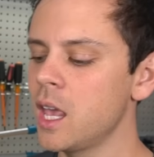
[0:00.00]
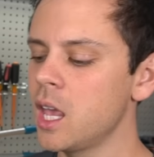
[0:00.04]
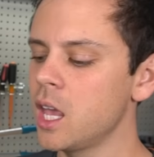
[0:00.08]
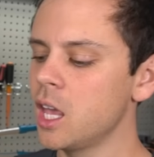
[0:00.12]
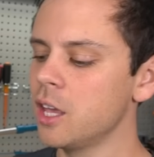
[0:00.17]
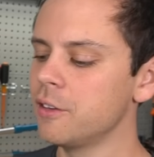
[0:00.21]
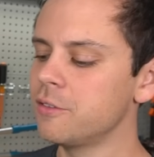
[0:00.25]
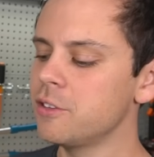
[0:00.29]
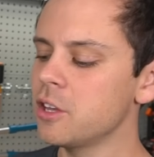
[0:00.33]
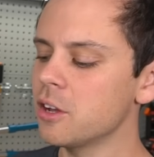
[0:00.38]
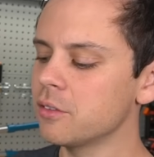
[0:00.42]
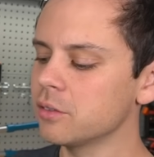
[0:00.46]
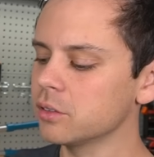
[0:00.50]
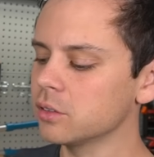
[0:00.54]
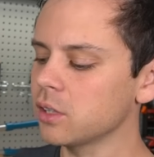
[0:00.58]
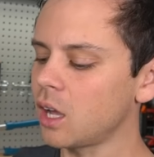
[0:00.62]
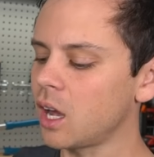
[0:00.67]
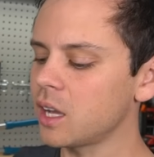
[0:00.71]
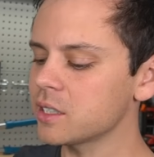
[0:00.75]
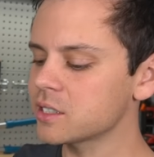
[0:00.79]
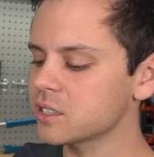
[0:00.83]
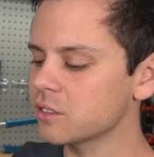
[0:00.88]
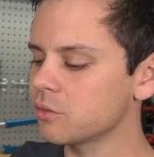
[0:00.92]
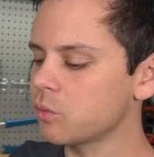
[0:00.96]
If you have
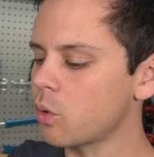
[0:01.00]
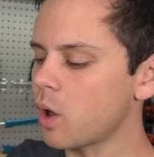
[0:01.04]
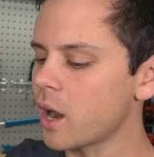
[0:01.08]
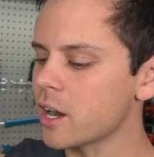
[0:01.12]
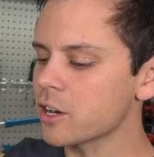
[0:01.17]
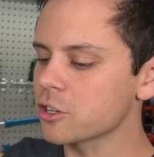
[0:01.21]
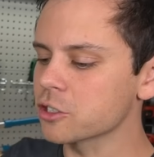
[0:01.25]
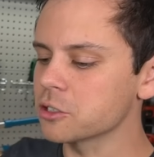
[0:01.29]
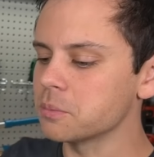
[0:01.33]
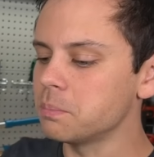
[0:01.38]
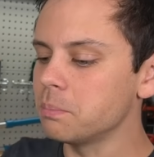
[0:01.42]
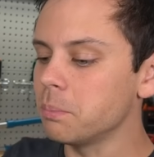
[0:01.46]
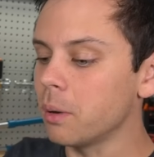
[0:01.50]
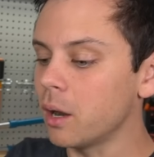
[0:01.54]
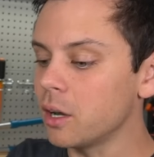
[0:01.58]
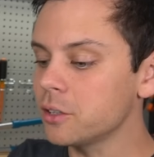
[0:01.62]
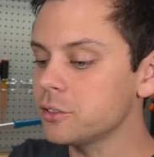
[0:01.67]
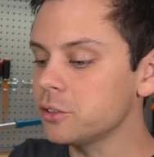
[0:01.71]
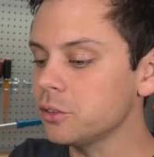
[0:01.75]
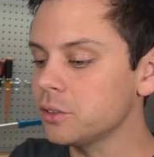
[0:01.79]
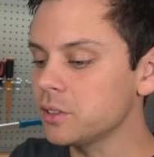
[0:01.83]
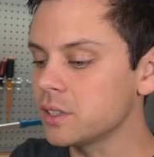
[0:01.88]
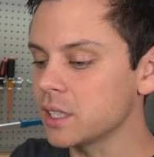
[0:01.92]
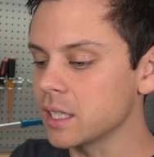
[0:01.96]
lots of wires
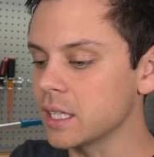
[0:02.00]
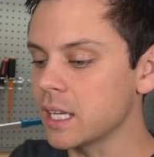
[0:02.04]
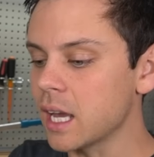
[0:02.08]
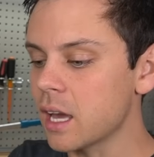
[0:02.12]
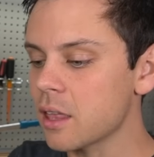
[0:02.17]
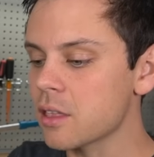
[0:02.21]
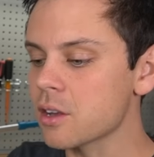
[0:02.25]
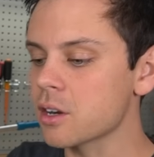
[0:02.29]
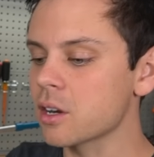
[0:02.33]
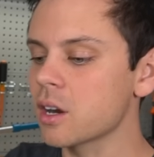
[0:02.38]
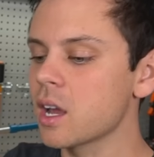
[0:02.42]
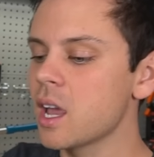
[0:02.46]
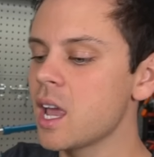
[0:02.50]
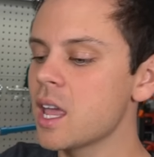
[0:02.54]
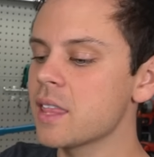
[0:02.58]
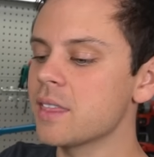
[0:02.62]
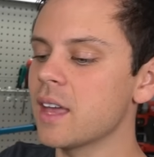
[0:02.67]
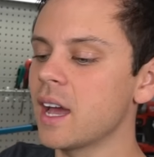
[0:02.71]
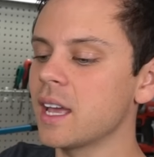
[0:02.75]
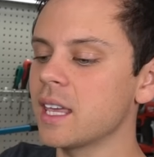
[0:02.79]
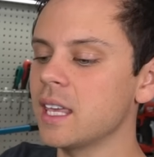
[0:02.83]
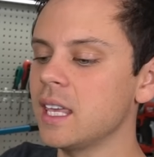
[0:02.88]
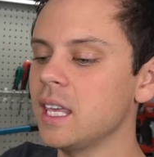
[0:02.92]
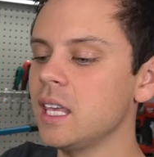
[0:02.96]
bundled together,
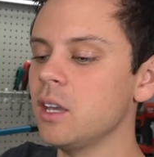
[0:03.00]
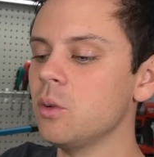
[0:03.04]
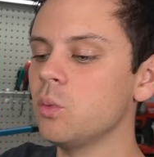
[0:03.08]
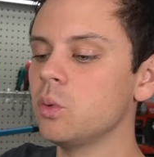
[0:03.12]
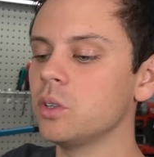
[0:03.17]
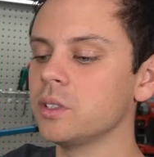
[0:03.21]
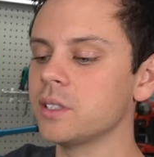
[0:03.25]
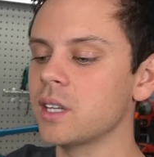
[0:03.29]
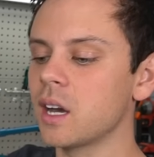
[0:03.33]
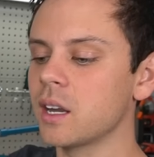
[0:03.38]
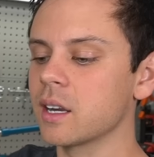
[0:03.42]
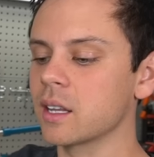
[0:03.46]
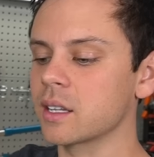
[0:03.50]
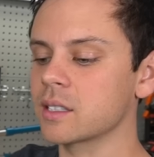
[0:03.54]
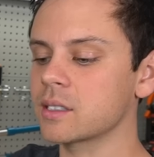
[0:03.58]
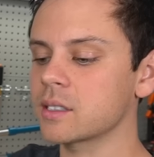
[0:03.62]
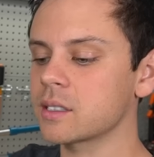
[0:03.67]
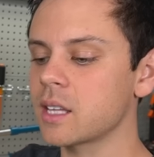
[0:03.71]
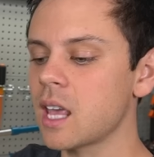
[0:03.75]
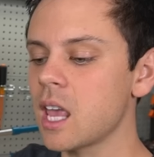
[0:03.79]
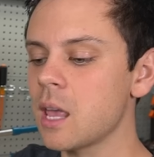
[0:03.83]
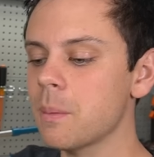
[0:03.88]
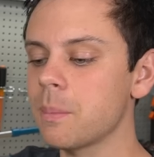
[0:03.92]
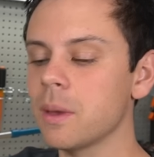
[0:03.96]
that heat will not
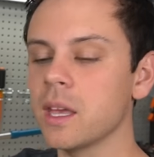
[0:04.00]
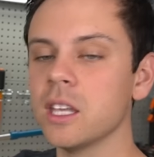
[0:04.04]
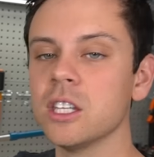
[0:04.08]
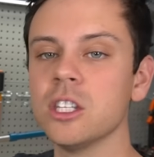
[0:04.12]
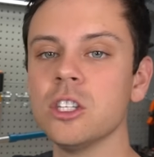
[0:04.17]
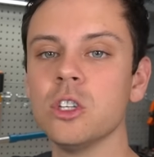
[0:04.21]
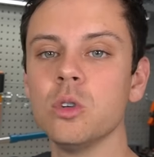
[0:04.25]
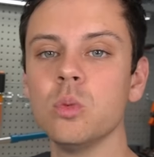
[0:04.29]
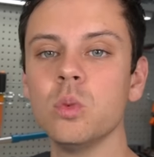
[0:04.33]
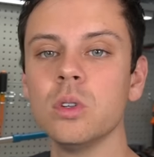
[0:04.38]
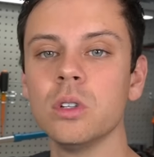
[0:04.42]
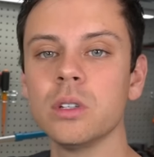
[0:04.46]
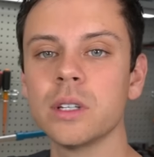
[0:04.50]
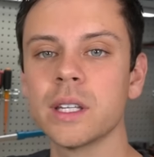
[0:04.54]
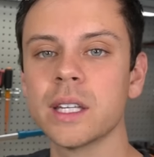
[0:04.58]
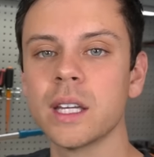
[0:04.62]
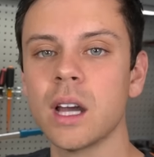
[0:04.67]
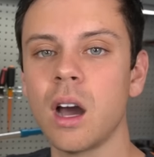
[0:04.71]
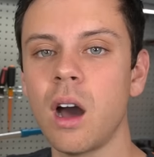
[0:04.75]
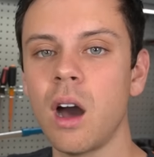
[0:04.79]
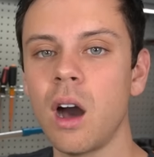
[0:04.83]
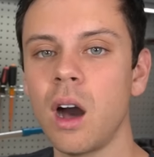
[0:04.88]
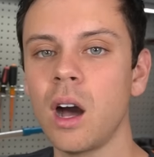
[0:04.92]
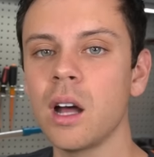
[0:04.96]
escape and you will get
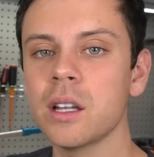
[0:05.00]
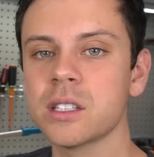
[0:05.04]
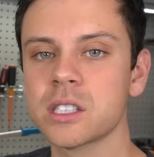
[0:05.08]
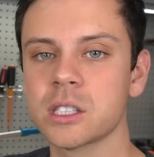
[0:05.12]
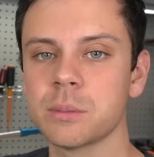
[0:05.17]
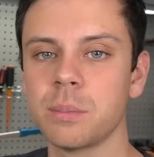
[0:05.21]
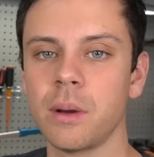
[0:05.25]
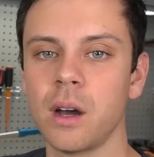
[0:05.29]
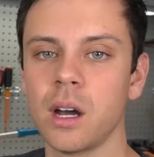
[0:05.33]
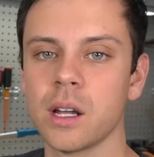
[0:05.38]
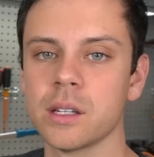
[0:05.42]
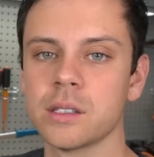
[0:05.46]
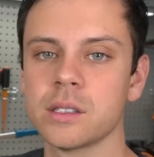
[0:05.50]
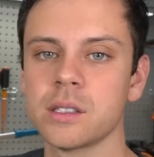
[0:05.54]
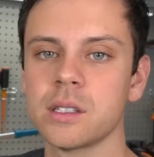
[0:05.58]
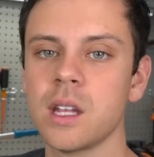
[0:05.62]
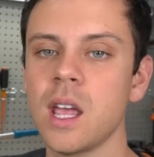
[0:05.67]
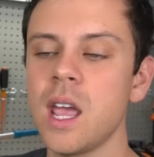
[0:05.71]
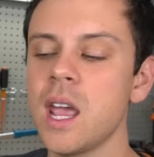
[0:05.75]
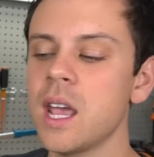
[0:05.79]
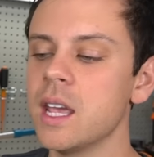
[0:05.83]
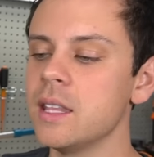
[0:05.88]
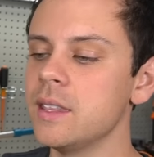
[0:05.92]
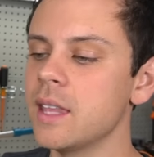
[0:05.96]
hot spots,
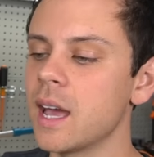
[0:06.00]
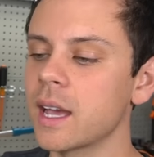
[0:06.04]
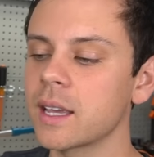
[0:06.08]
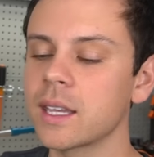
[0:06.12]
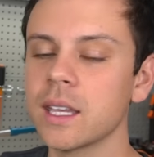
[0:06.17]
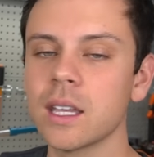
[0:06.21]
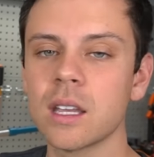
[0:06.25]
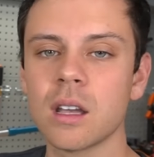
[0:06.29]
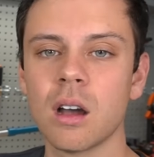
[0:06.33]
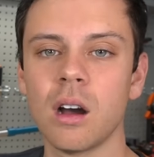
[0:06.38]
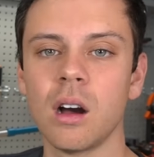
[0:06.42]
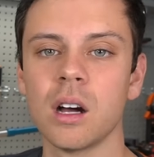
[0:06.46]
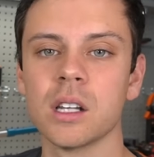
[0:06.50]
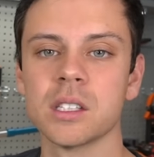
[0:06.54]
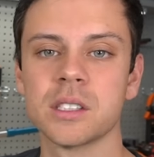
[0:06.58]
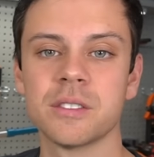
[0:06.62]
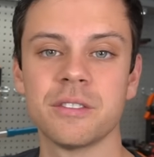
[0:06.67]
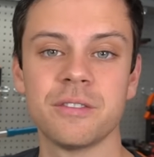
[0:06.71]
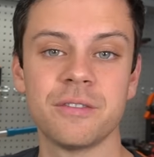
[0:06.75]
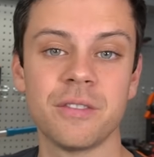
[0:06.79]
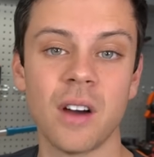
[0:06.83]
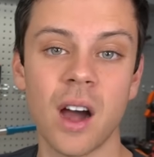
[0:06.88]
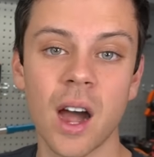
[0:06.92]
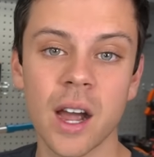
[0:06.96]
and that can cause
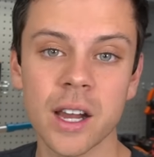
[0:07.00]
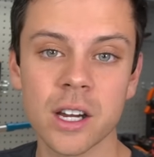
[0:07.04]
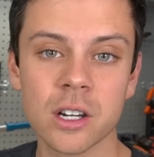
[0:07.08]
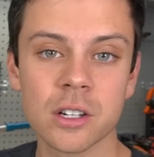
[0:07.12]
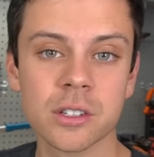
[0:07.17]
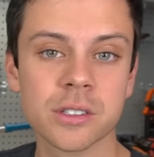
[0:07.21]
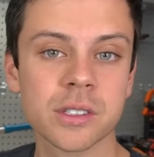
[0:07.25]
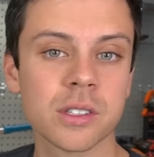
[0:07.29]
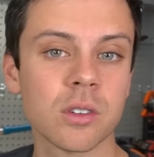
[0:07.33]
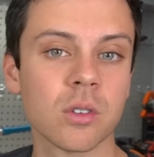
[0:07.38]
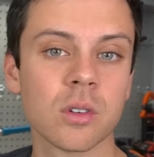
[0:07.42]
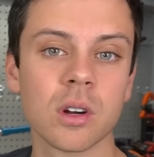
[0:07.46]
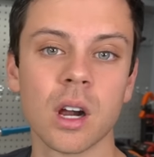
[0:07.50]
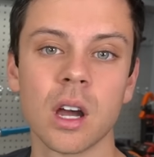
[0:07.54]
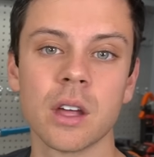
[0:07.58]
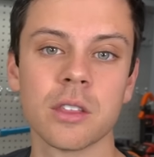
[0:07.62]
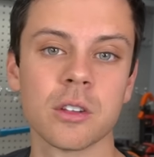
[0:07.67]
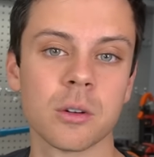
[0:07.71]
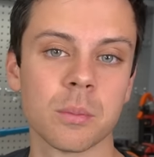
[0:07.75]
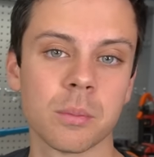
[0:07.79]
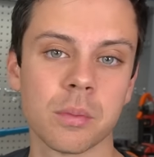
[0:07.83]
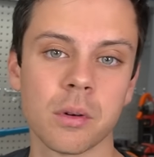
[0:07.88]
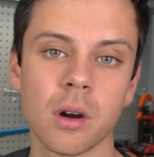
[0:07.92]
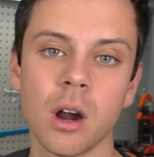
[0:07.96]
fires or
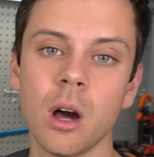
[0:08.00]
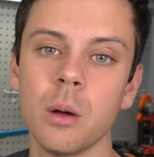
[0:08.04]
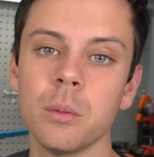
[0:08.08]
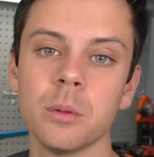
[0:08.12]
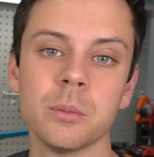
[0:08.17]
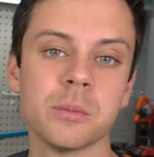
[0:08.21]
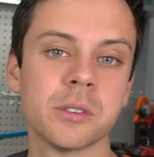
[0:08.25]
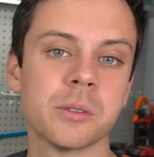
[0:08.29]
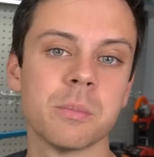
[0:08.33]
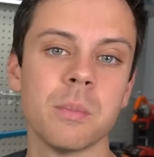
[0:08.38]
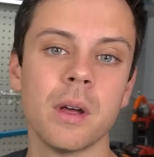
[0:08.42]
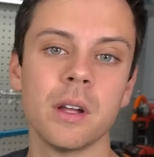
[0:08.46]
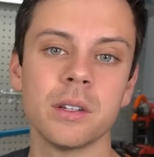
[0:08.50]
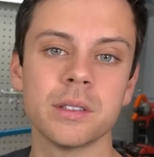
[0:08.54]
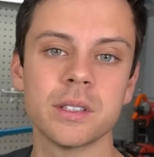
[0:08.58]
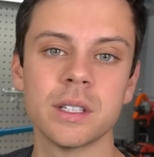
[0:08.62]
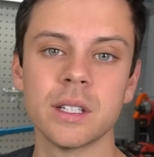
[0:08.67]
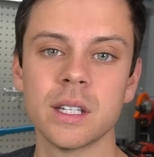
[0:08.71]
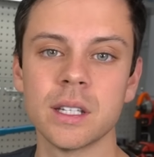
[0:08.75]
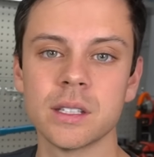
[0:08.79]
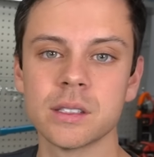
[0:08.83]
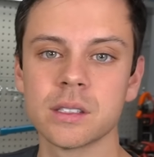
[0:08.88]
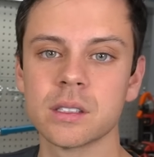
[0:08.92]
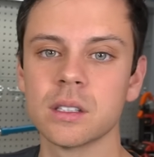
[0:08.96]
other problems,
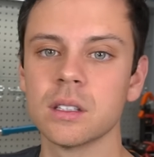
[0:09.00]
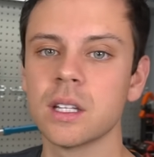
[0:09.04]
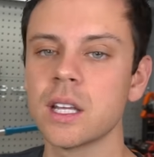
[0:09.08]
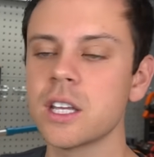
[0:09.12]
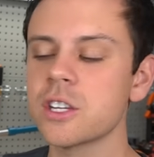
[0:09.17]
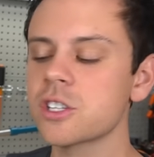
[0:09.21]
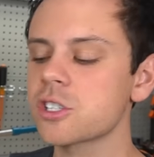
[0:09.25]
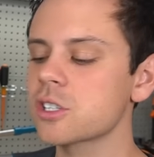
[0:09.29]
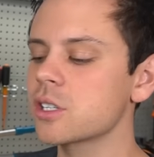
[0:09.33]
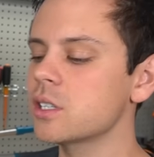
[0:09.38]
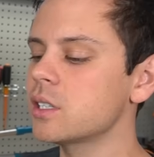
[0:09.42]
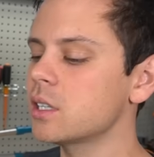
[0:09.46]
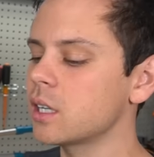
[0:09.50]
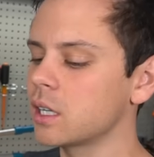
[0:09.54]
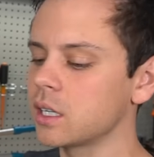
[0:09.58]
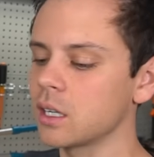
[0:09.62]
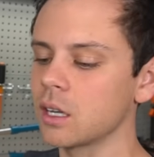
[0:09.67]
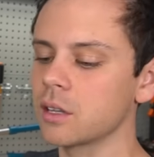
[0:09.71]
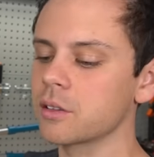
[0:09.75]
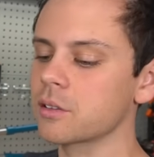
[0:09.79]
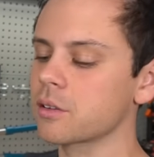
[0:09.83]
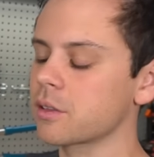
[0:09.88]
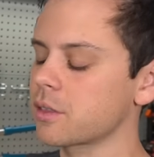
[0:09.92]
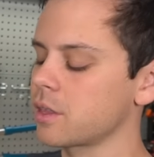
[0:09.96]
melted insulation and
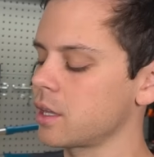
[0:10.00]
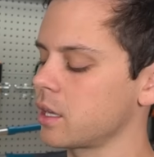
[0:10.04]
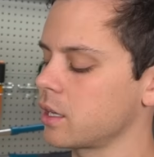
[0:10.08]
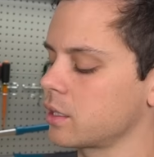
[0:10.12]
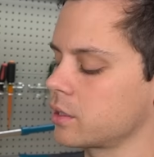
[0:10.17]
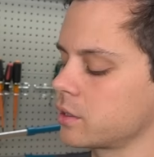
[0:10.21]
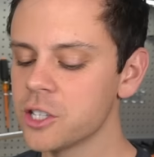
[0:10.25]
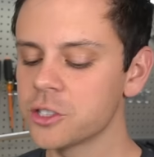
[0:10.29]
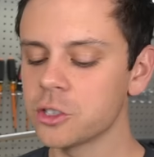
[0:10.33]
other things.